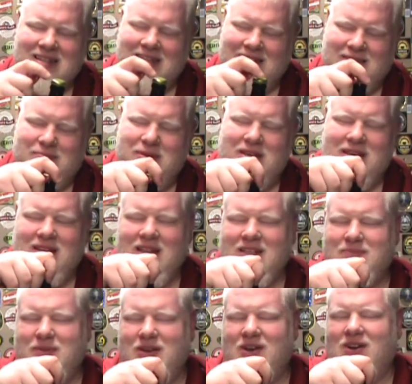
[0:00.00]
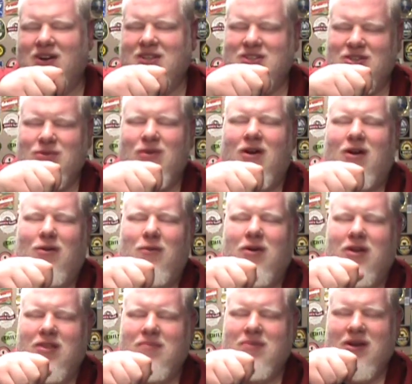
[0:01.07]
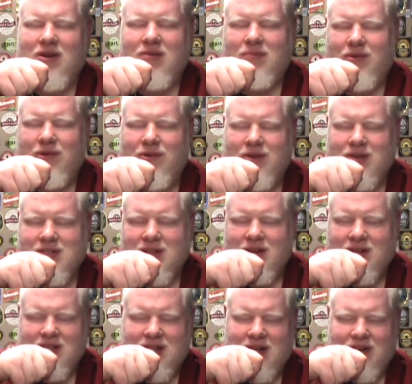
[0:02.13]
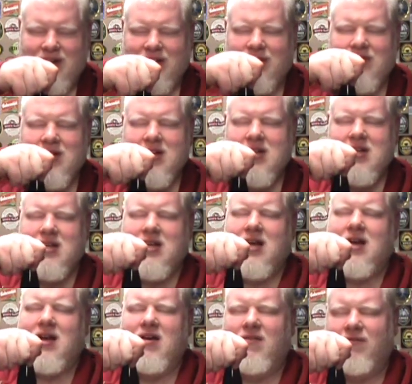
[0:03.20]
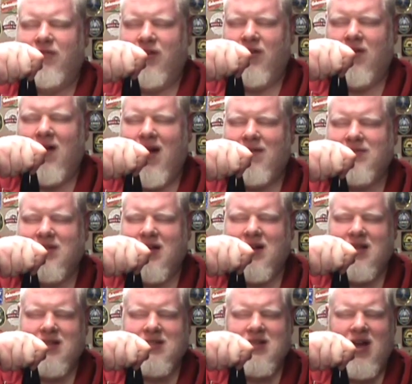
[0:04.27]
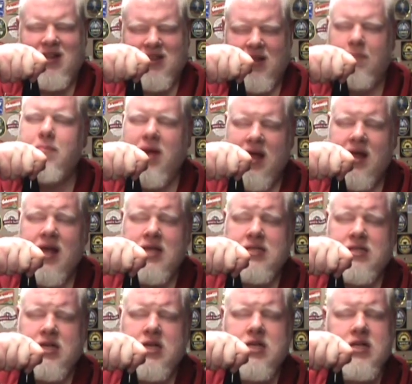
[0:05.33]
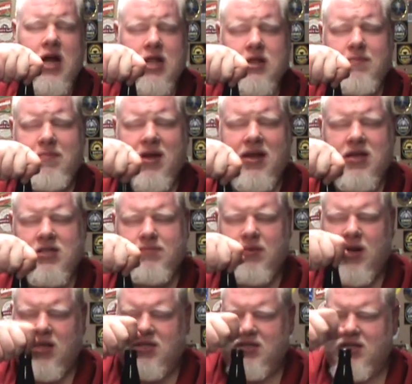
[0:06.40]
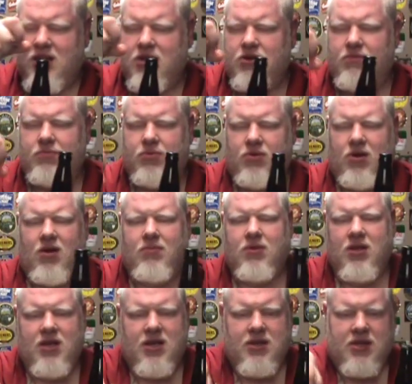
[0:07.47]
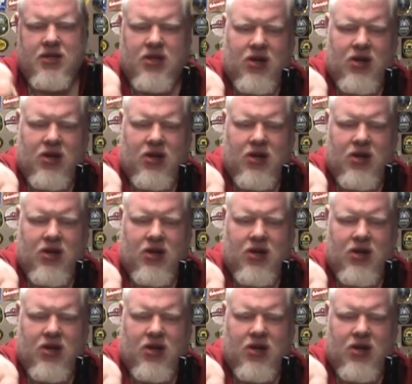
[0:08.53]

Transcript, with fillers: Let's be let's be honest. You are one of the bigger breweries in Ontario, uh, for crafts, that is. Not the biggest, not the biggest, but I'd say you're probably in the